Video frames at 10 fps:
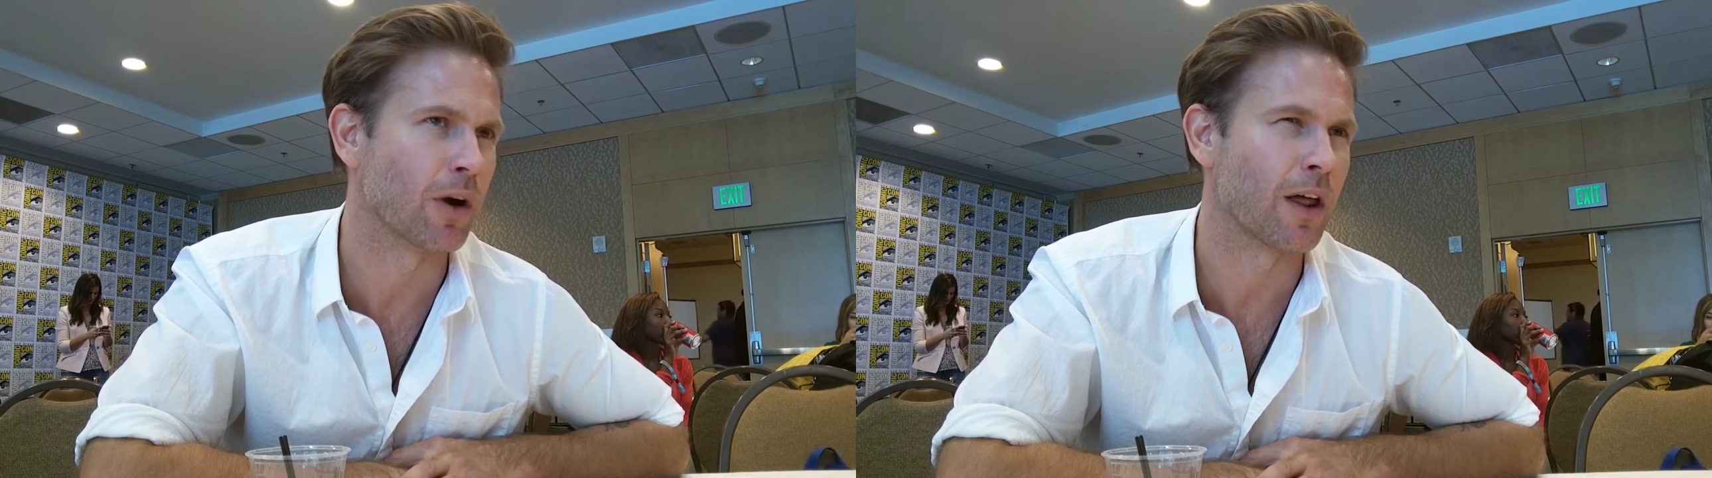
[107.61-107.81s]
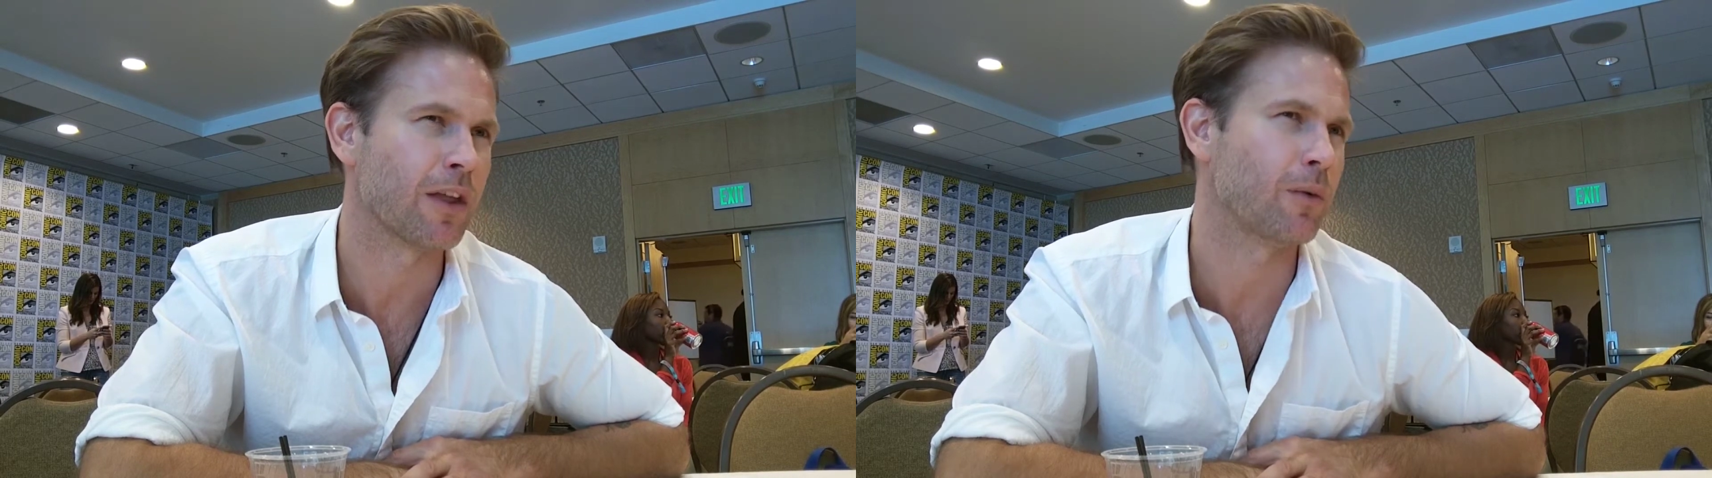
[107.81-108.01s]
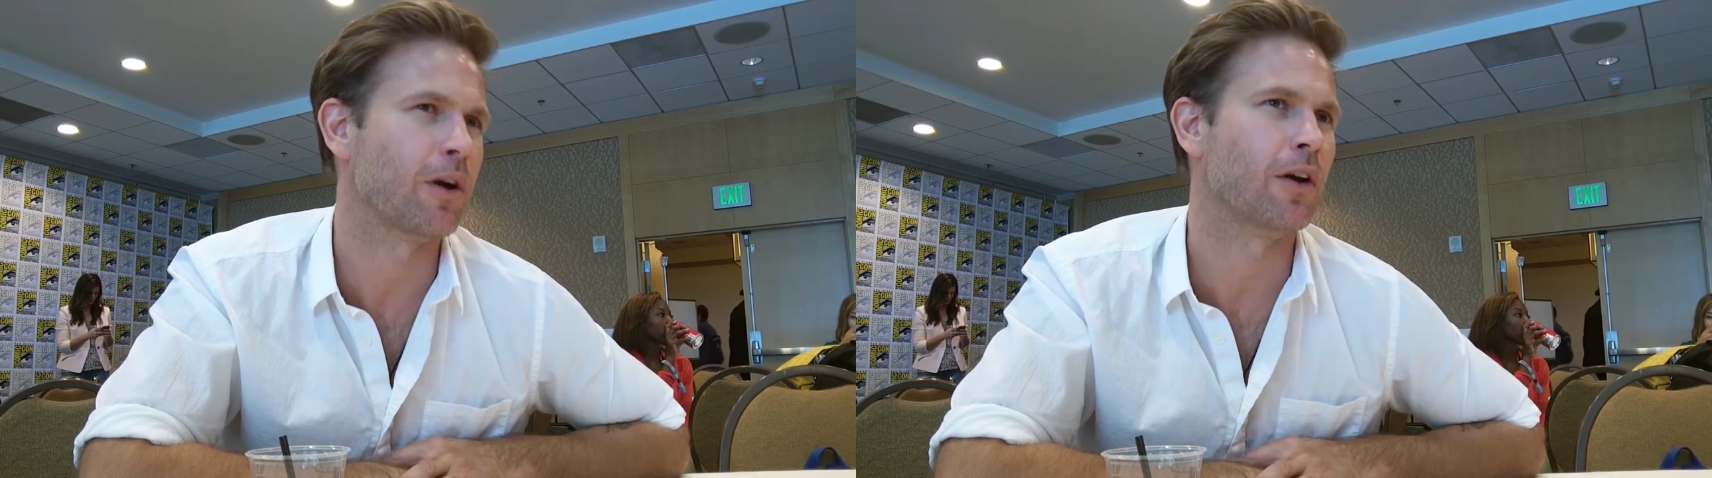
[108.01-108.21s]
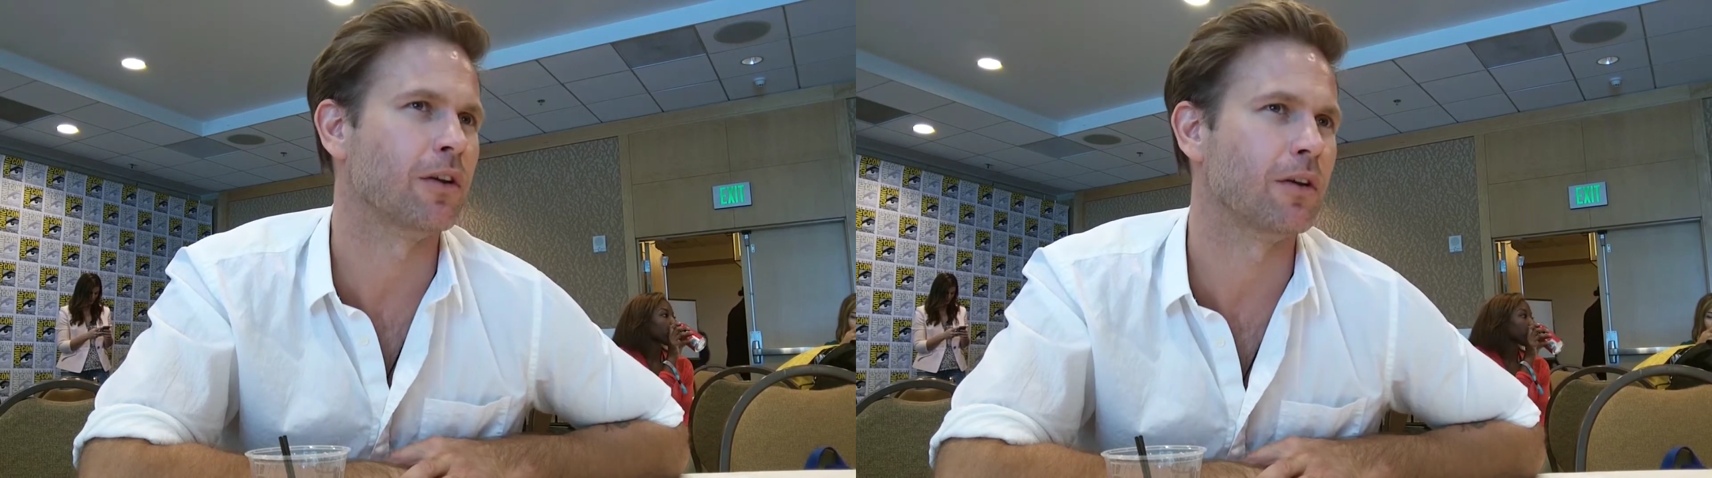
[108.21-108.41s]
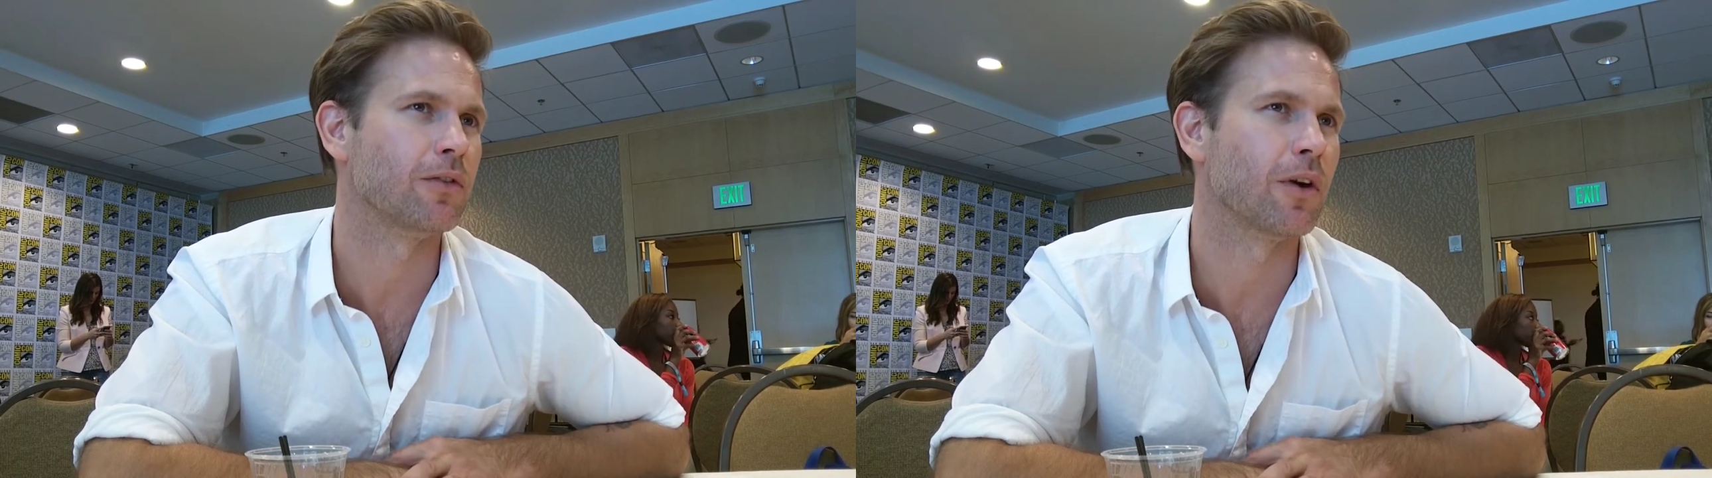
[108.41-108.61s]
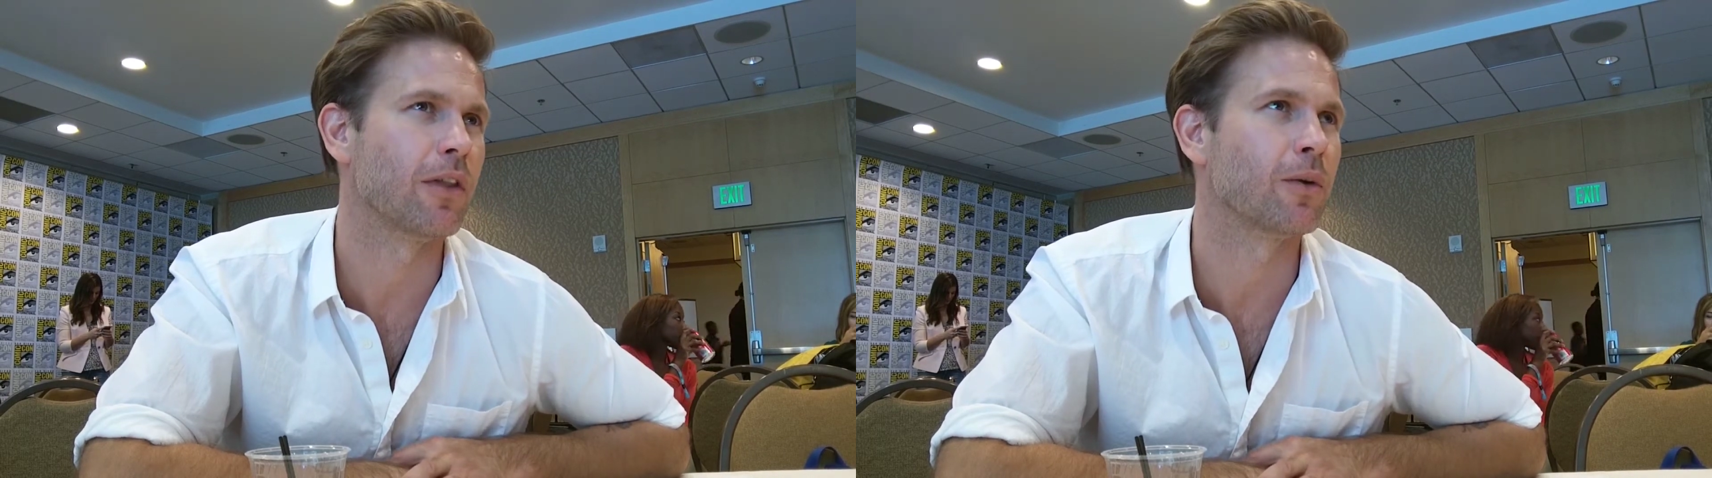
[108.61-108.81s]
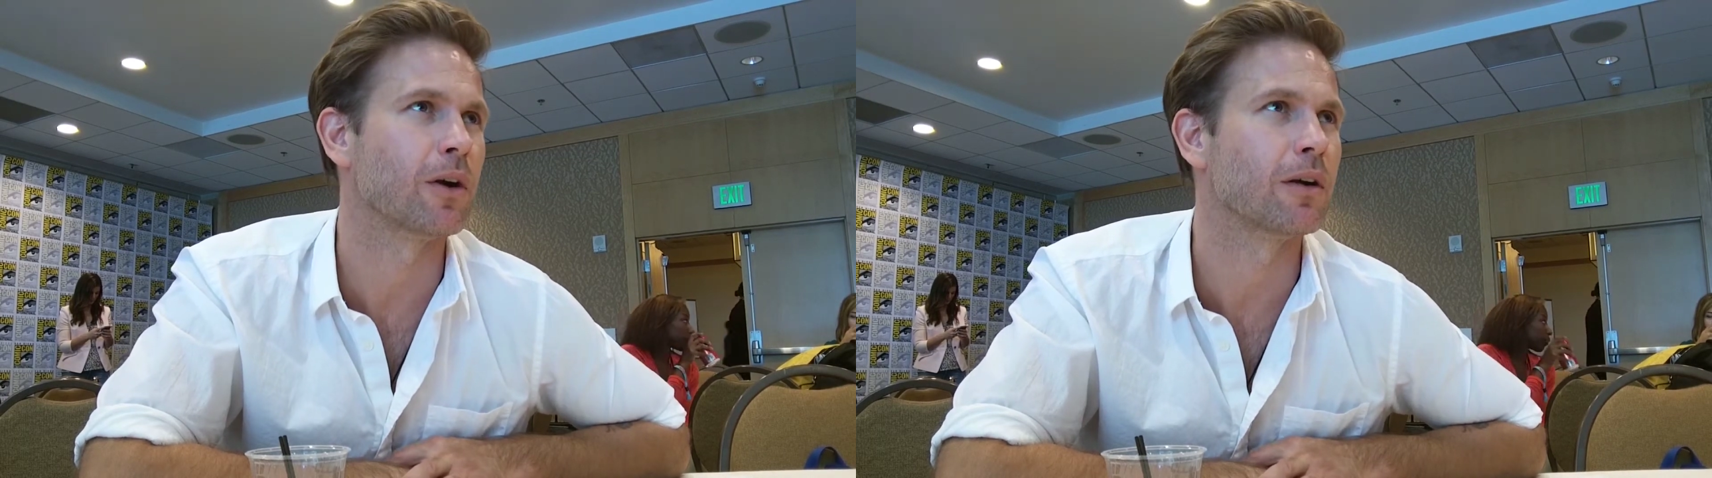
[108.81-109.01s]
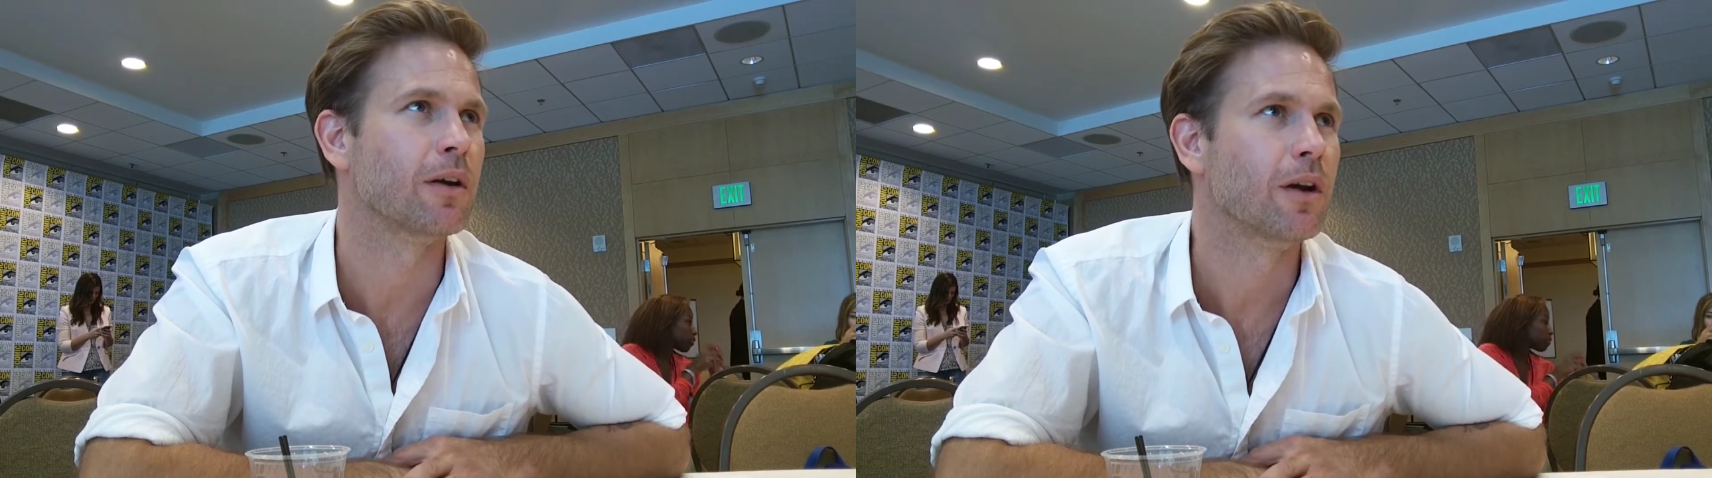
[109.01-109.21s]
And I think we all do. So I think
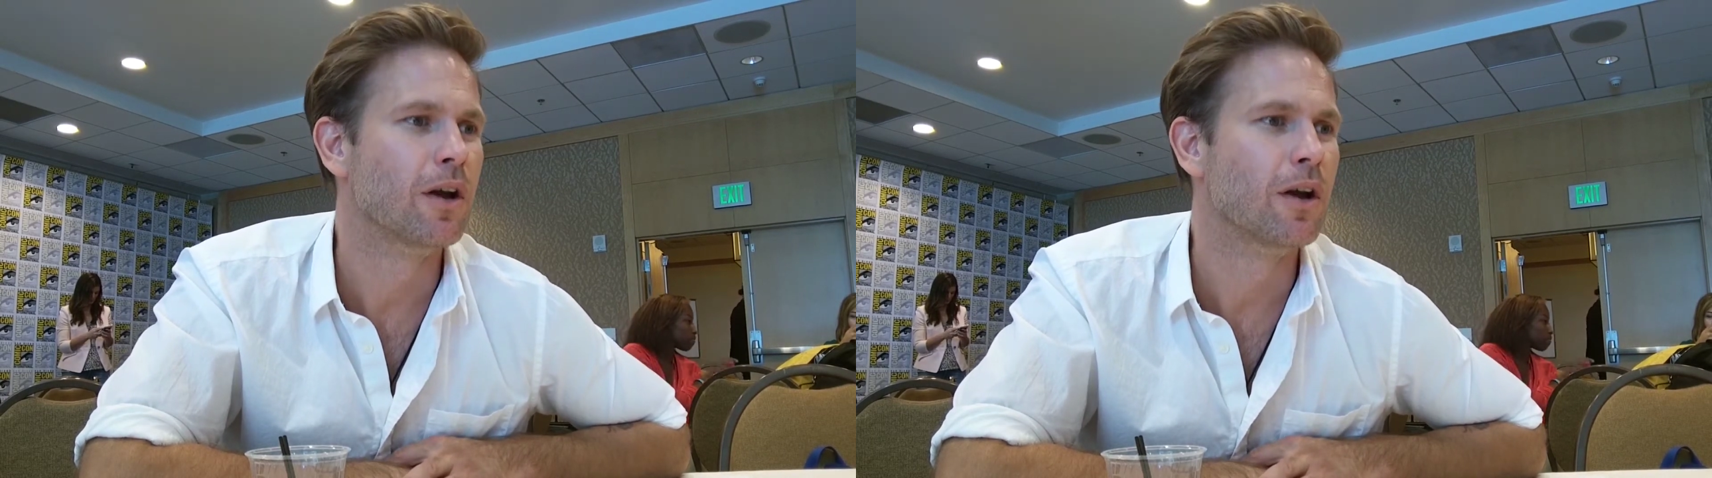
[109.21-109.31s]
we're